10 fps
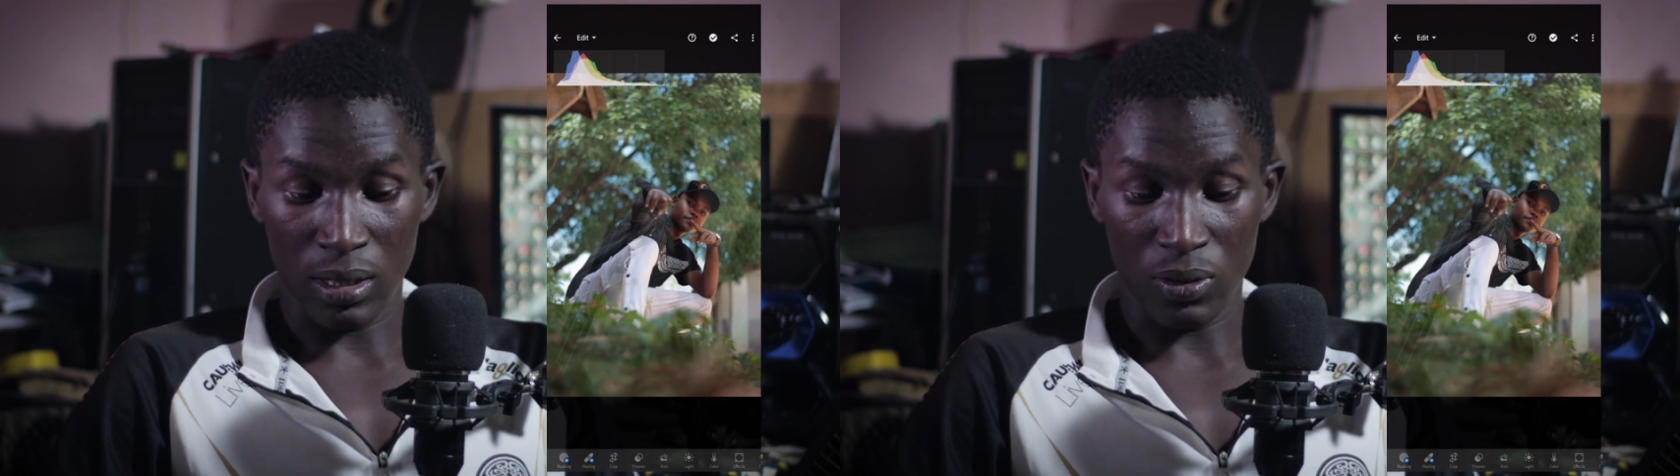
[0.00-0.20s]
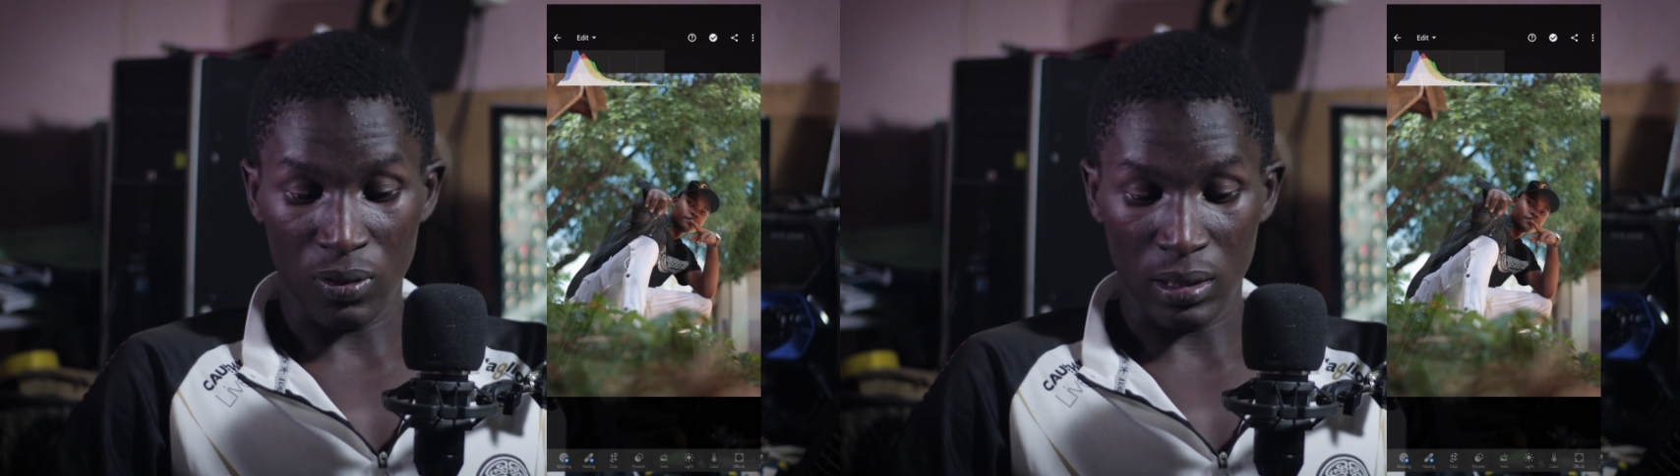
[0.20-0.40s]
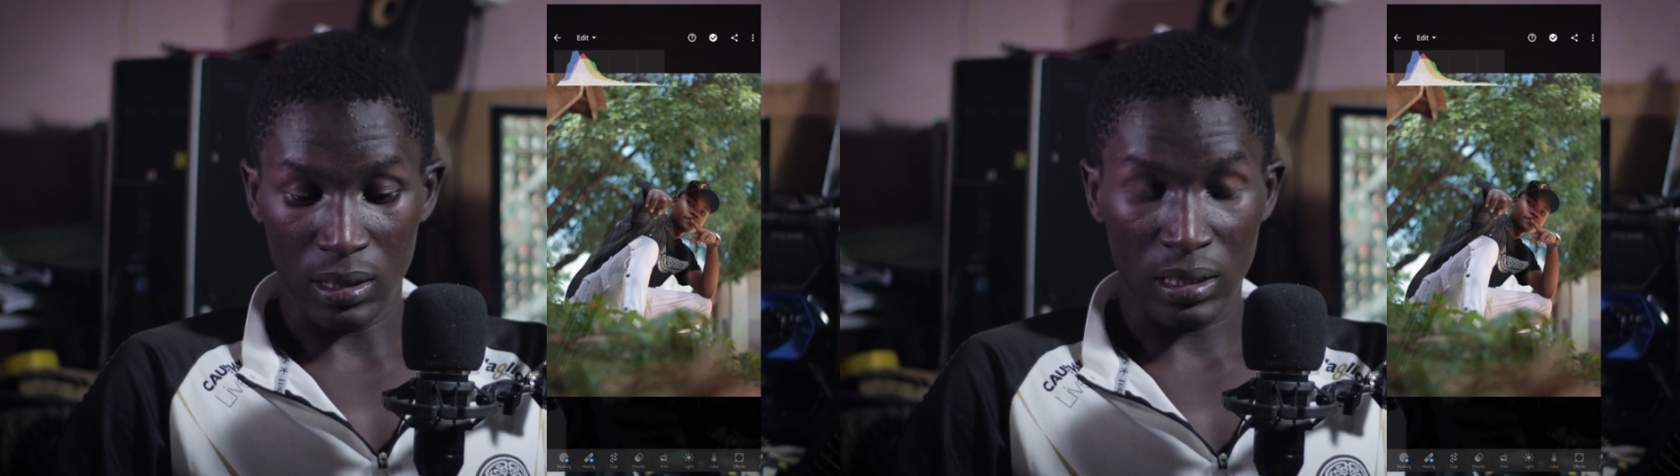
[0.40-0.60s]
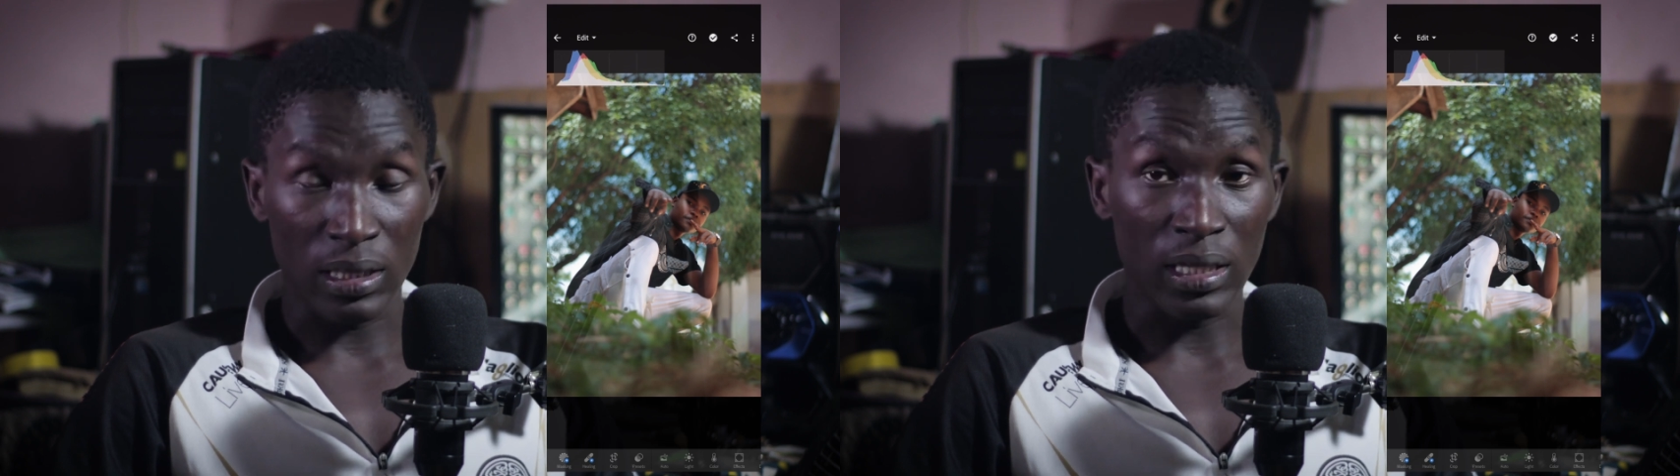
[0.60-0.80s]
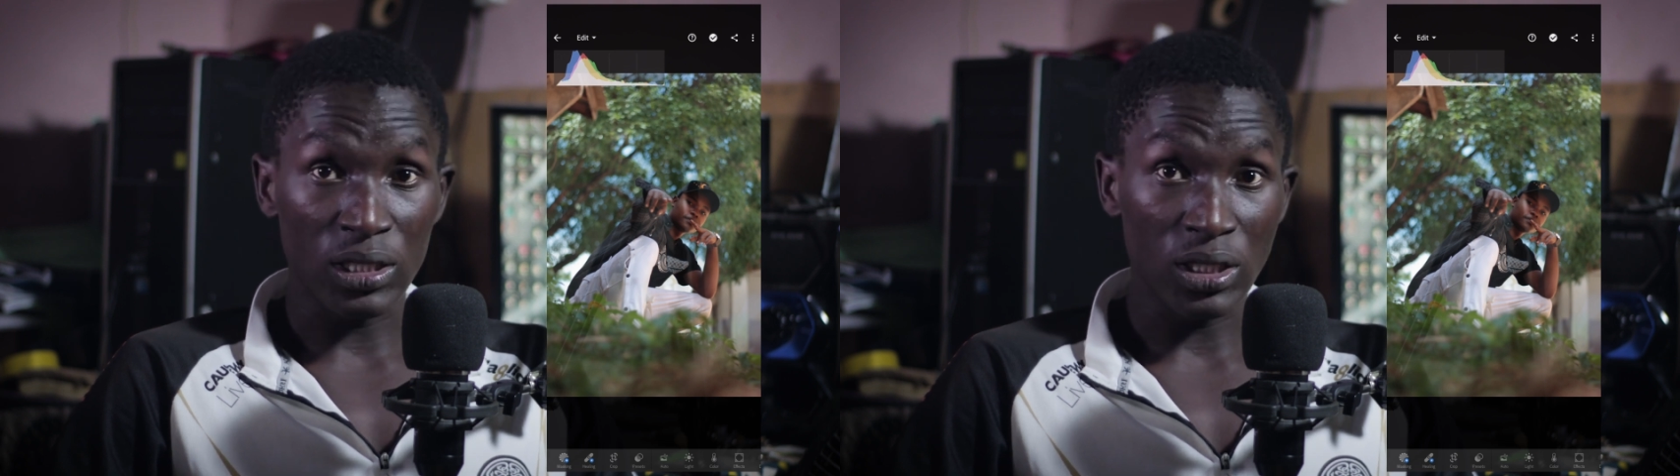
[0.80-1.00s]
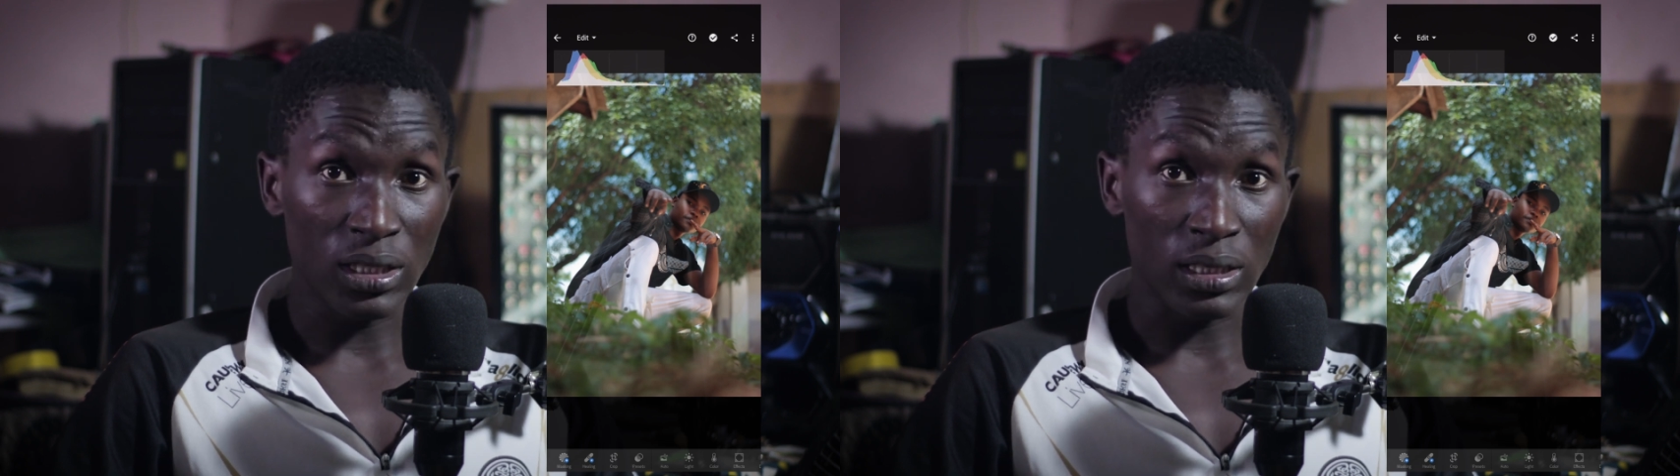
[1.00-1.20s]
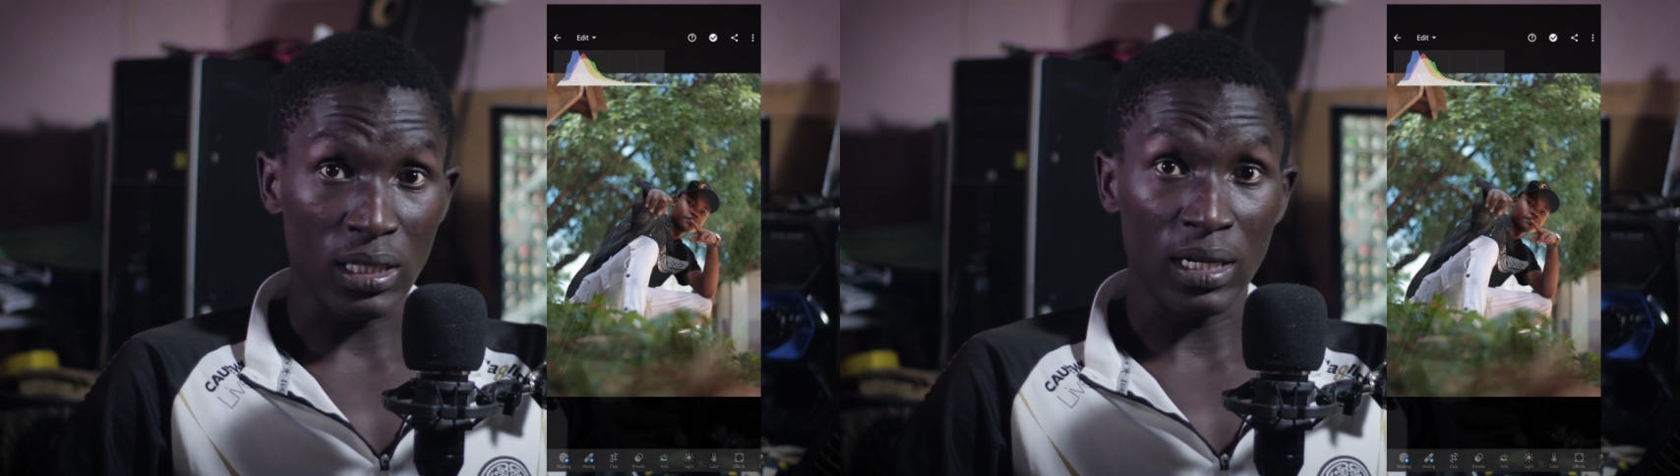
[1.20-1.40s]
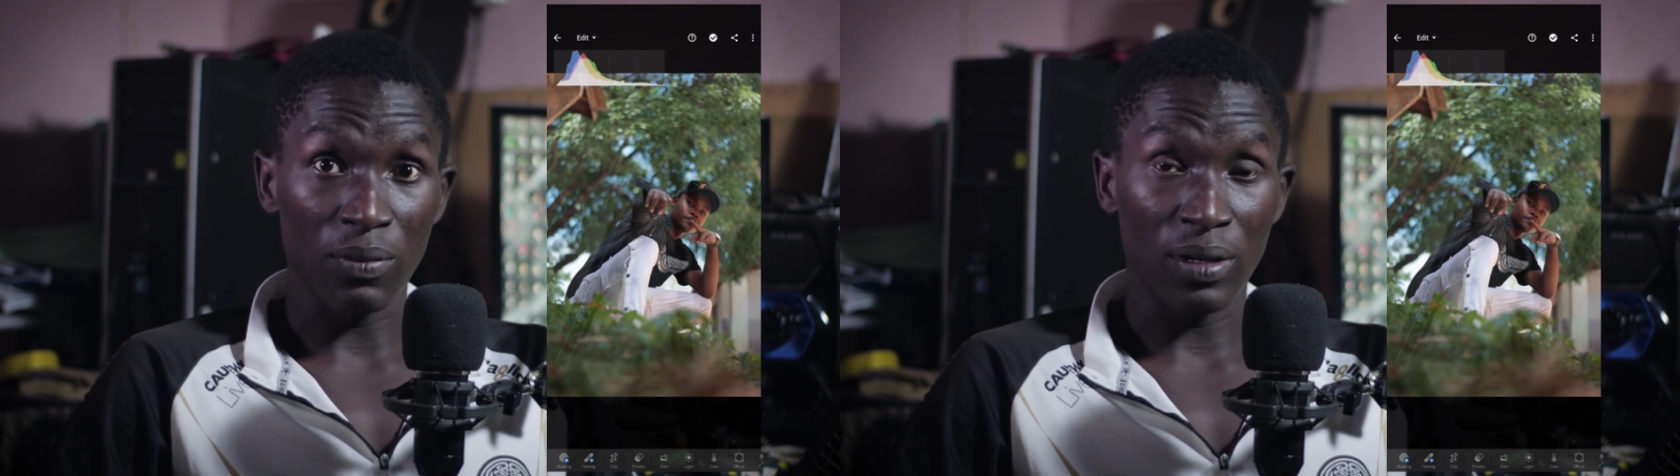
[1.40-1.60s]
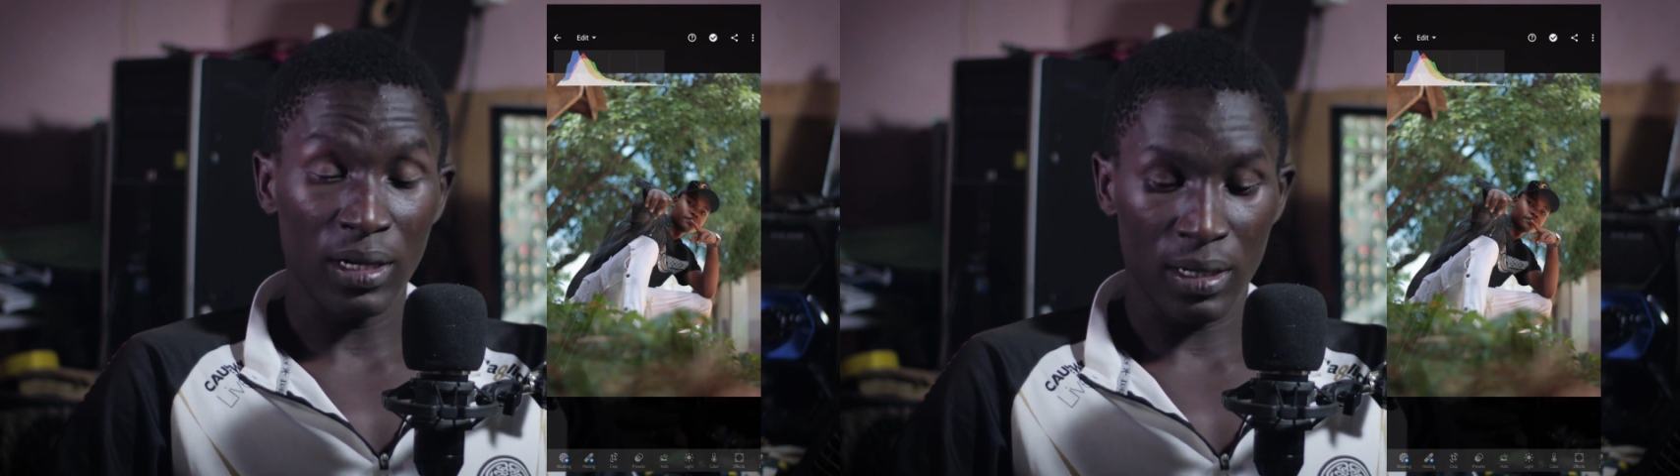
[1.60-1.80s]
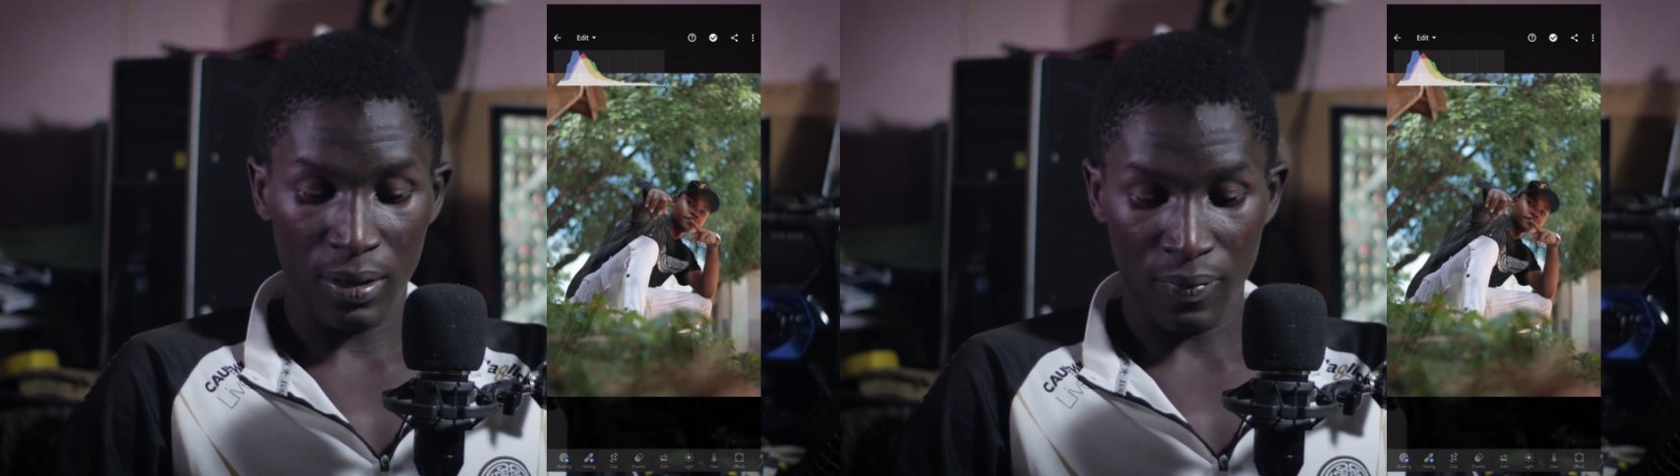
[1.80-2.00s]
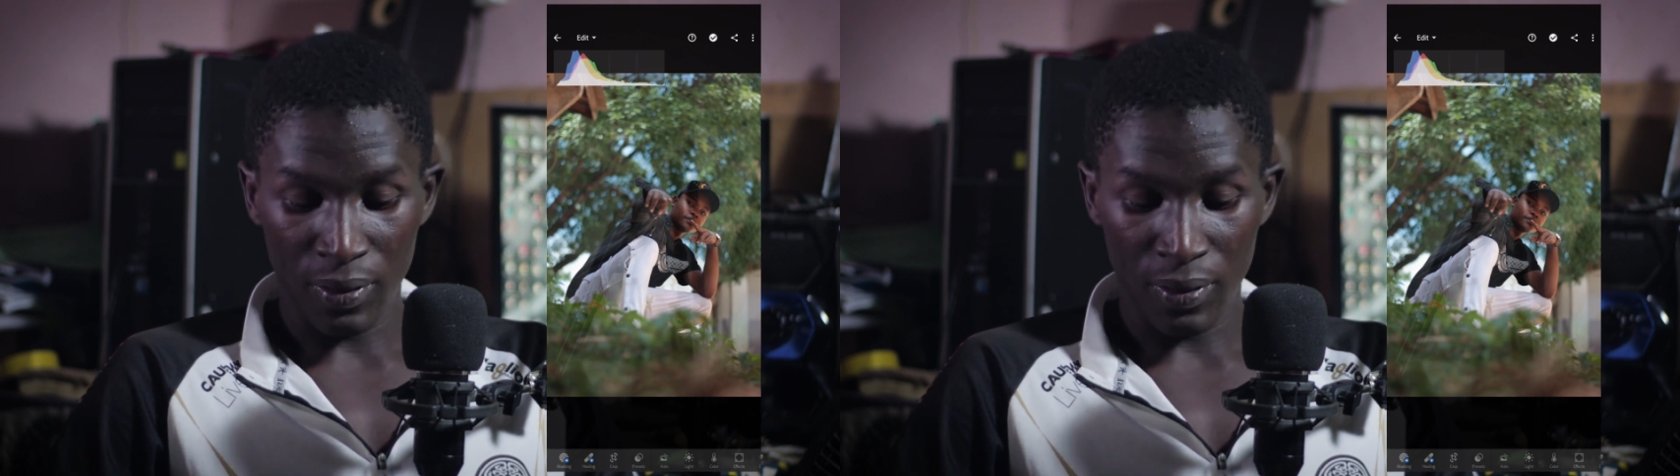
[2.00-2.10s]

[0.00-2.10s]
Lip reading: that you can see the changes that I make.